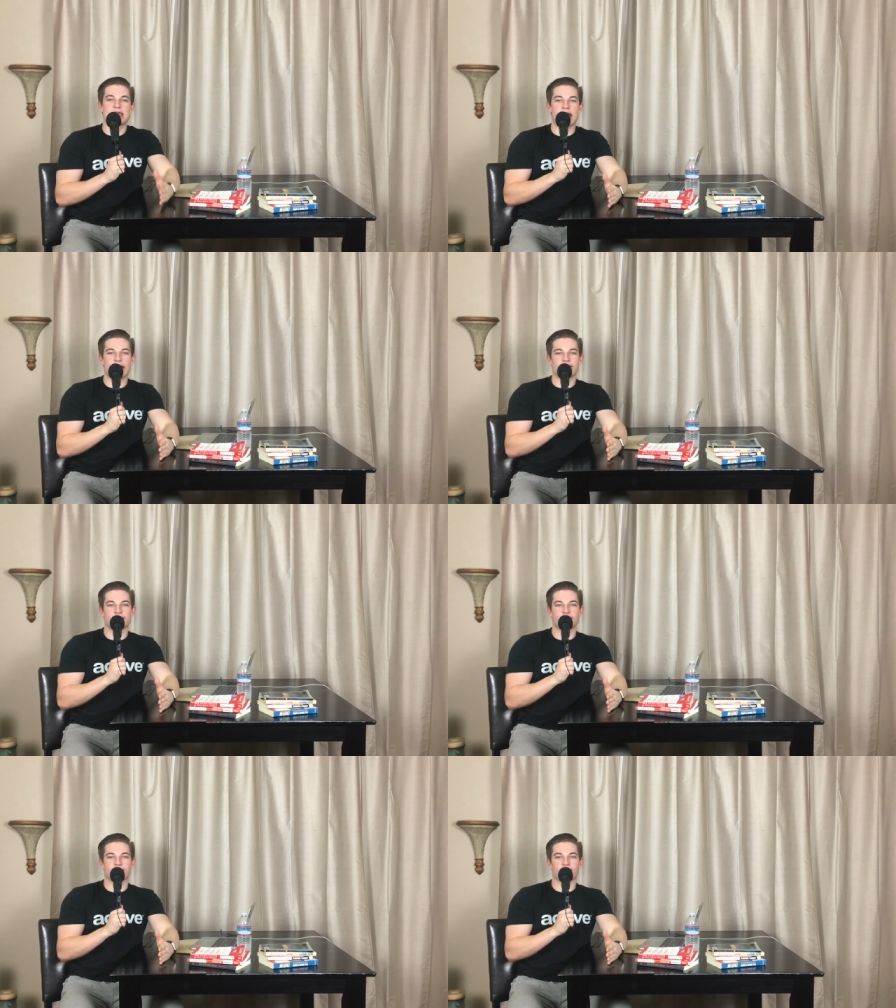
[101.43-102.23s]

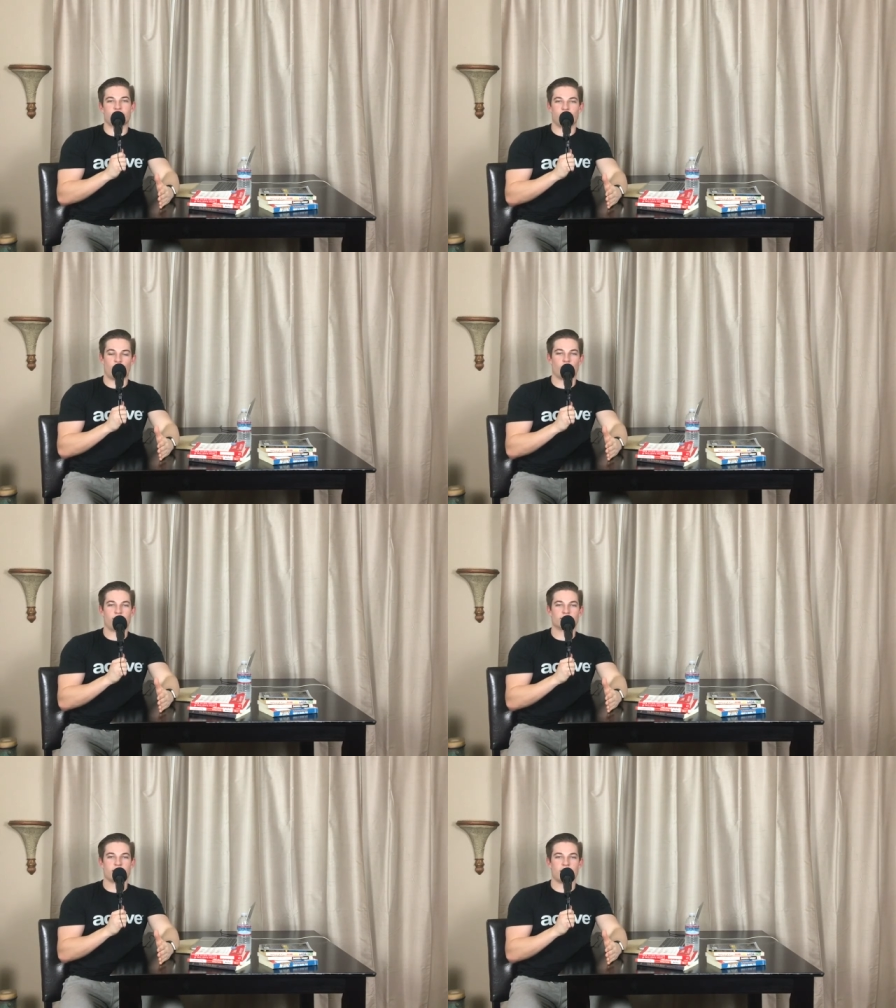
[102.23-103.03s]
guys, on a whole
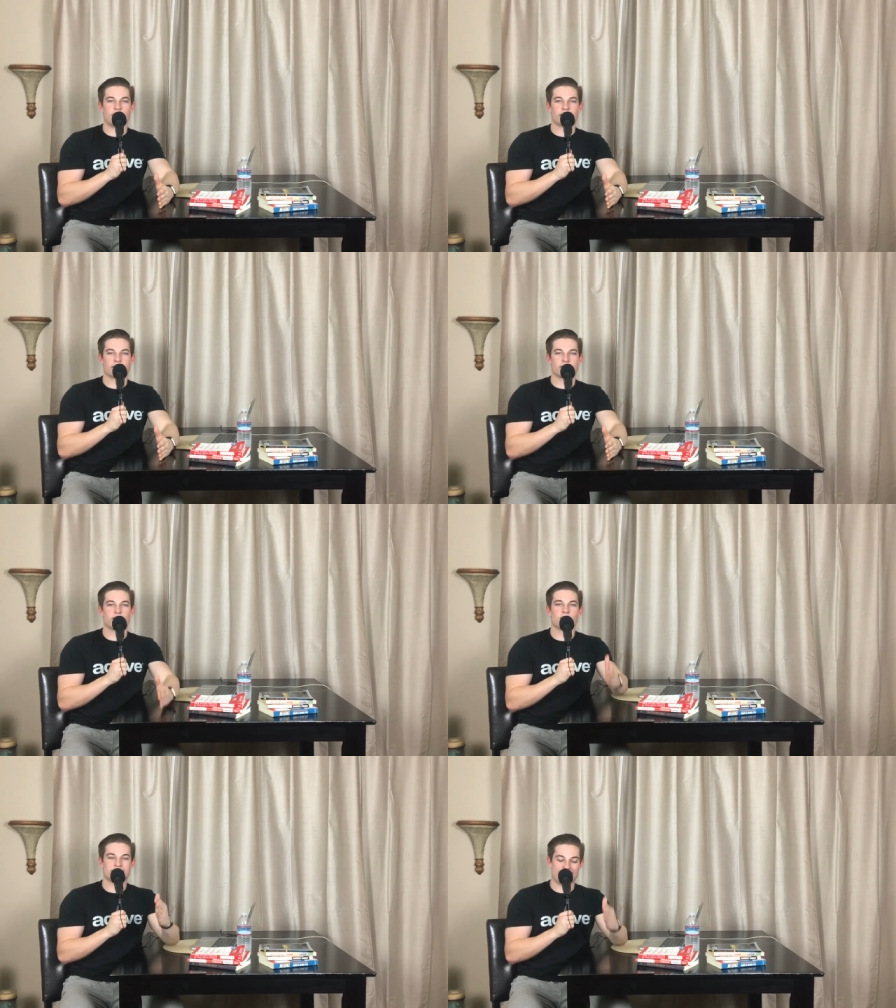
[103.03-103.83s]
other topic,
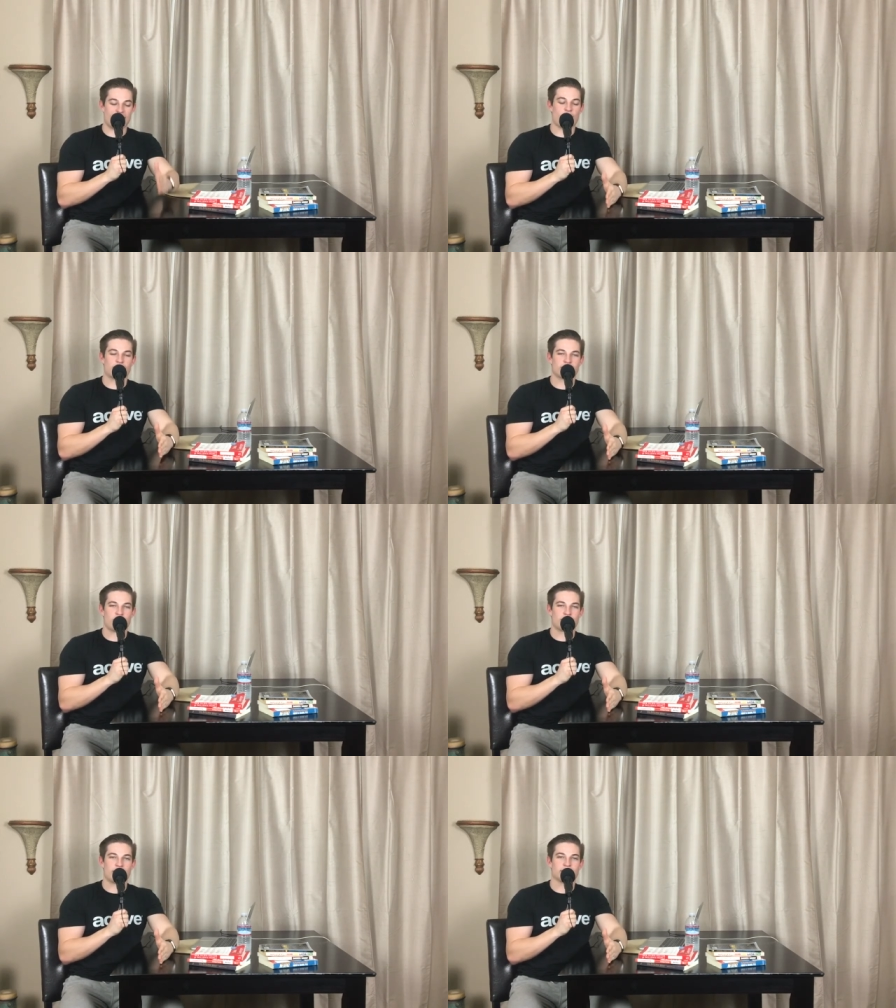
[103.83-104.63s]
today I want to
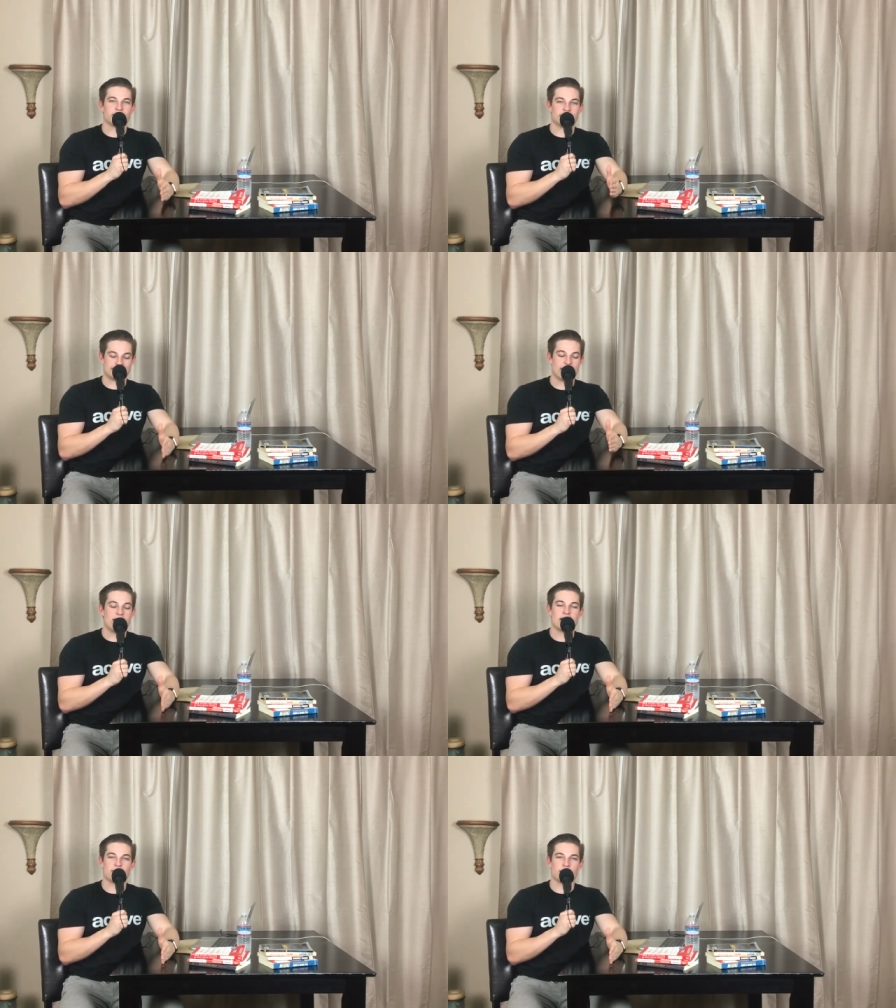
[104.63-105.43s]
talk about the
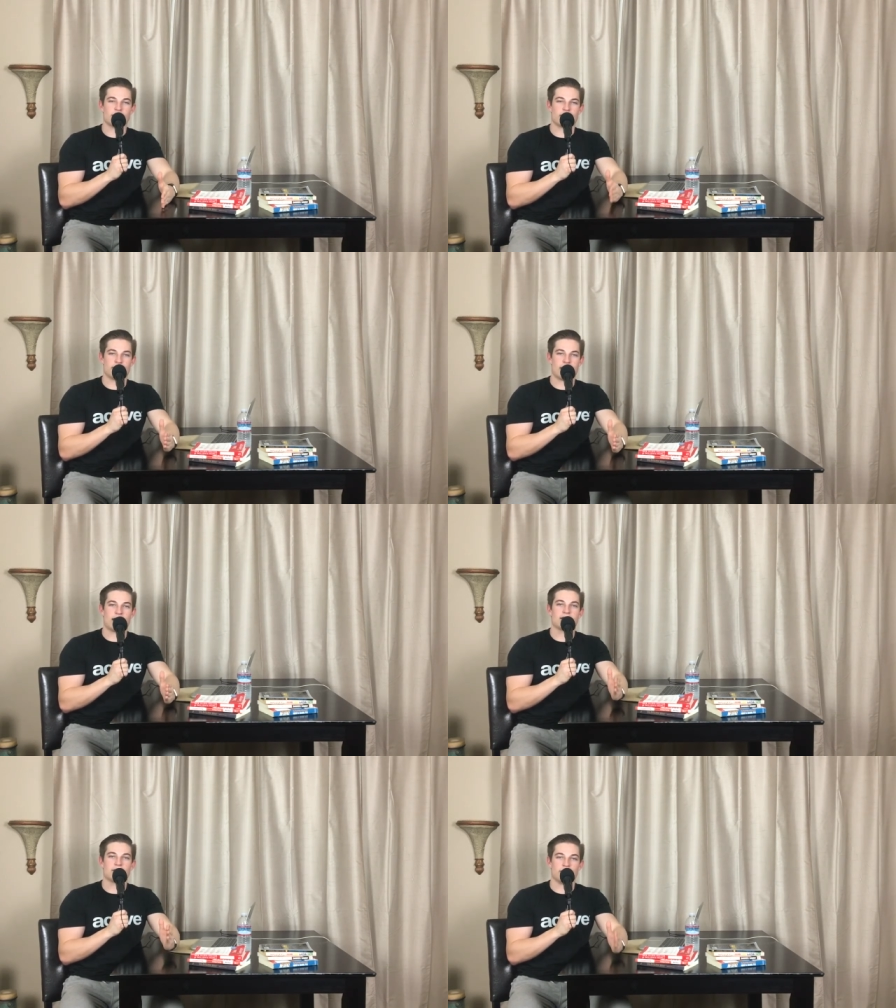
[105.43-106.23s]
time
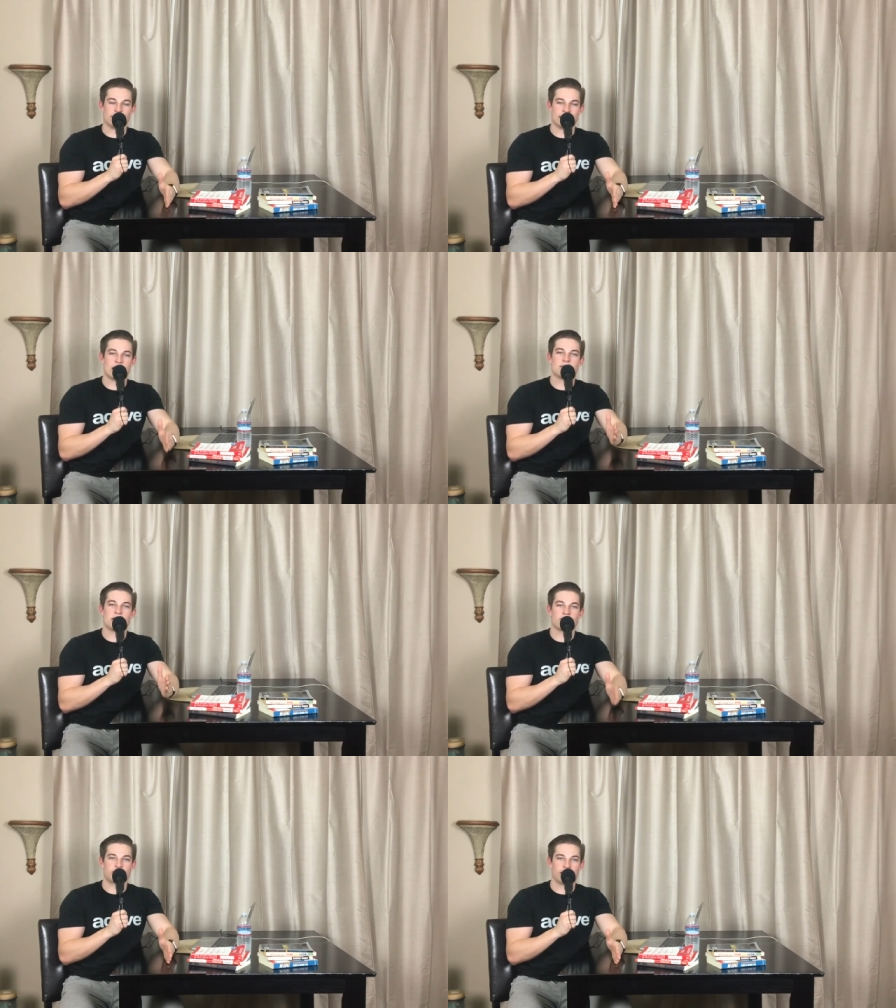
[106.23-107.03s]
that me and
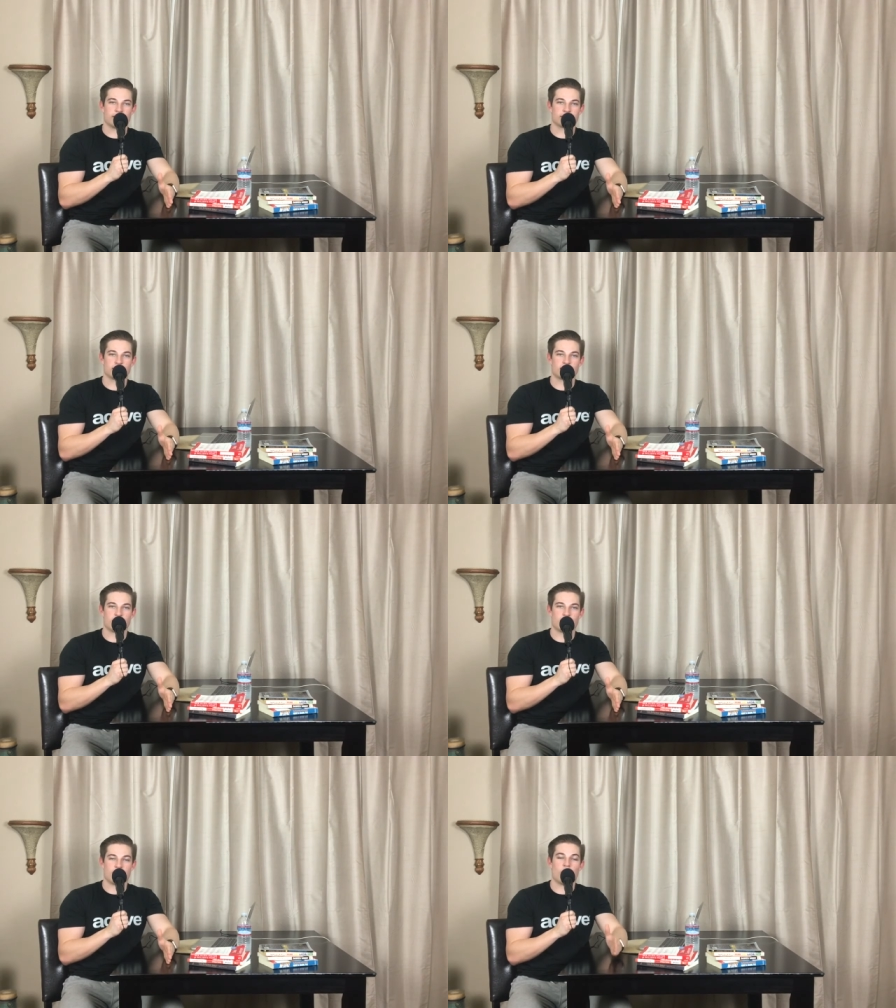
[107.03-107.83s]
my friends
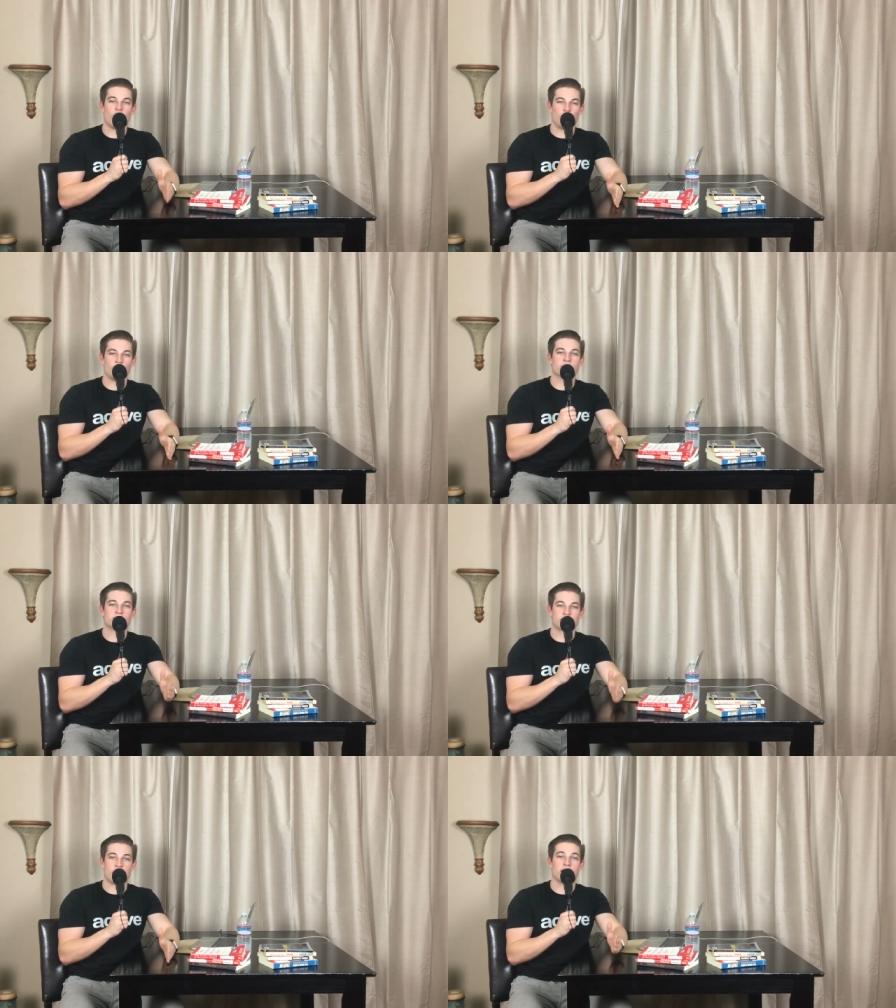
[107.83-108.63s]

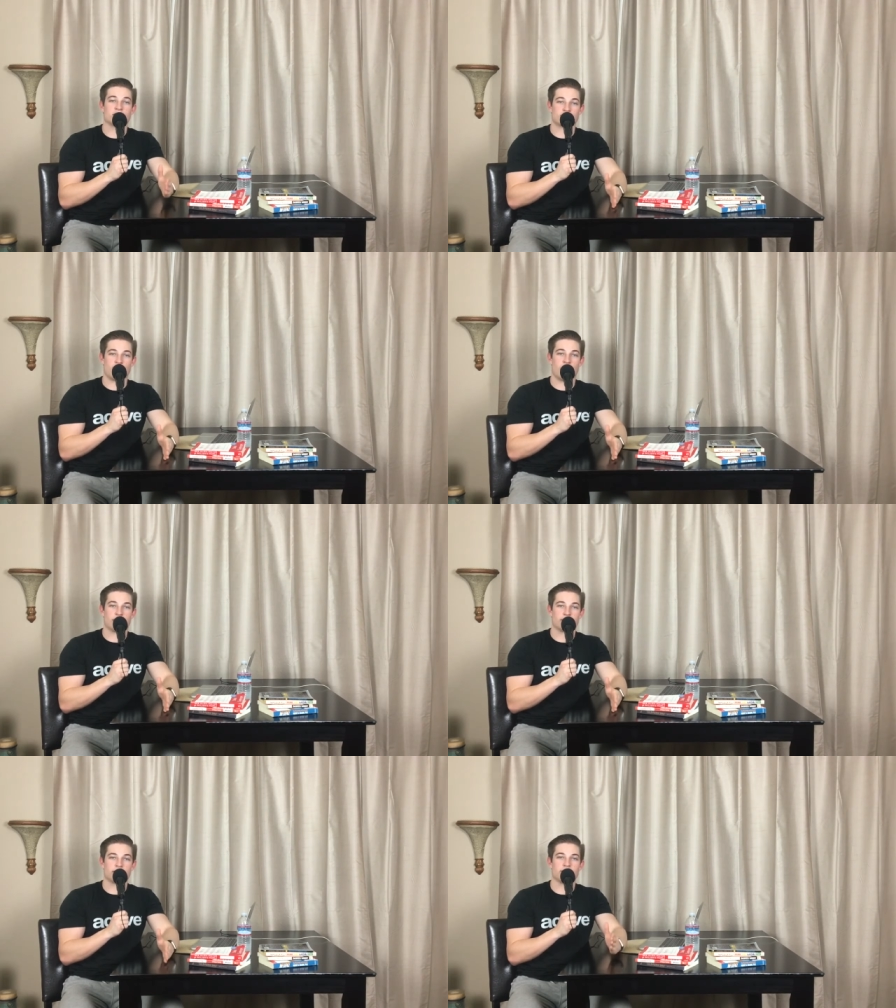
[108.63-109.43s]
almost got shot
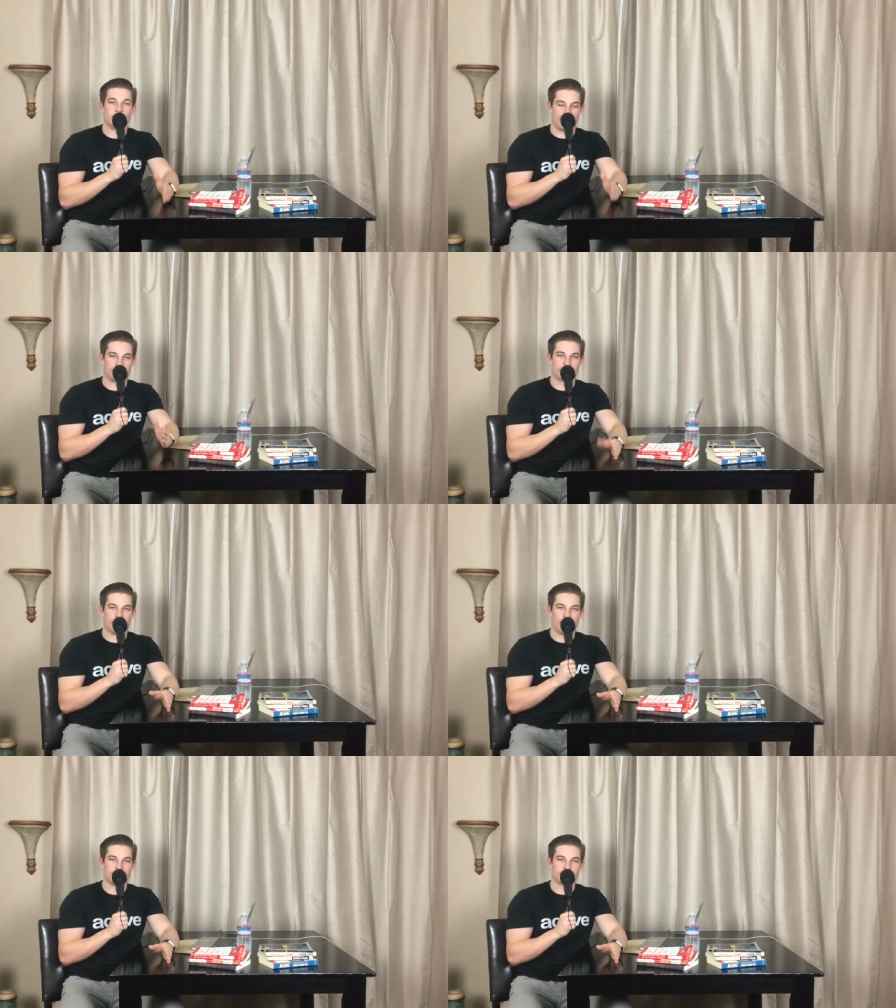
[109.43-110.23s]
by the
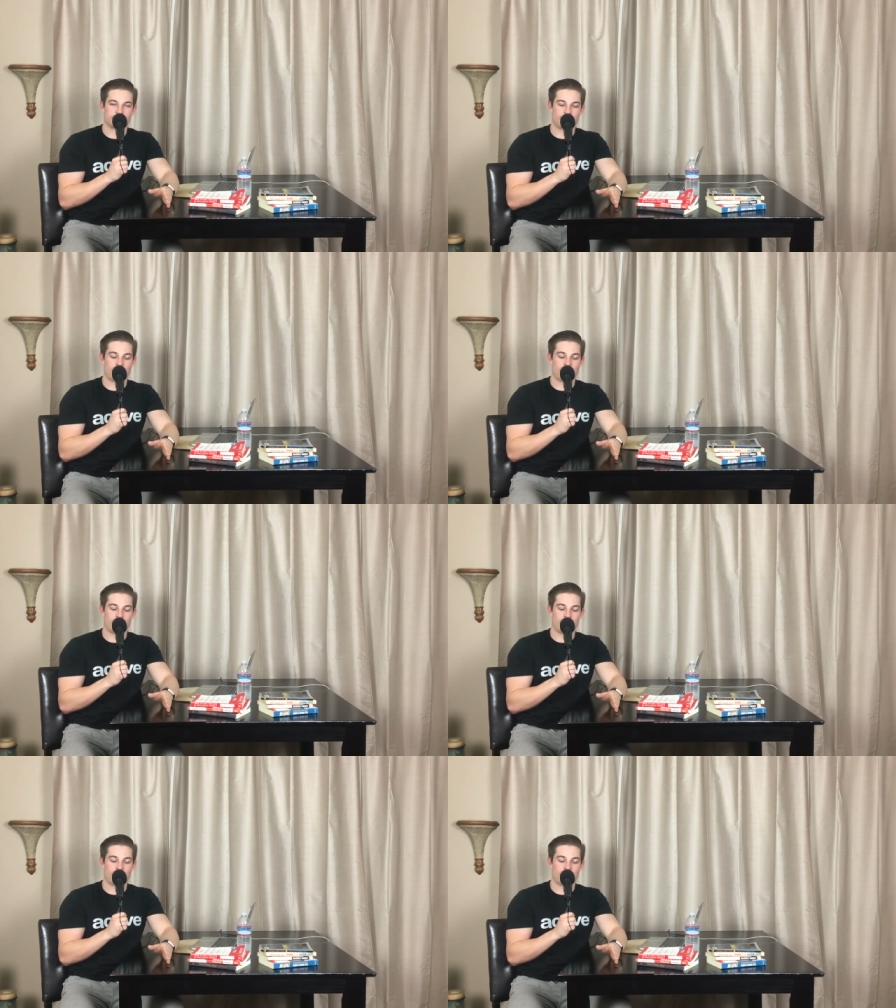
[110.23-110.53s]
cops.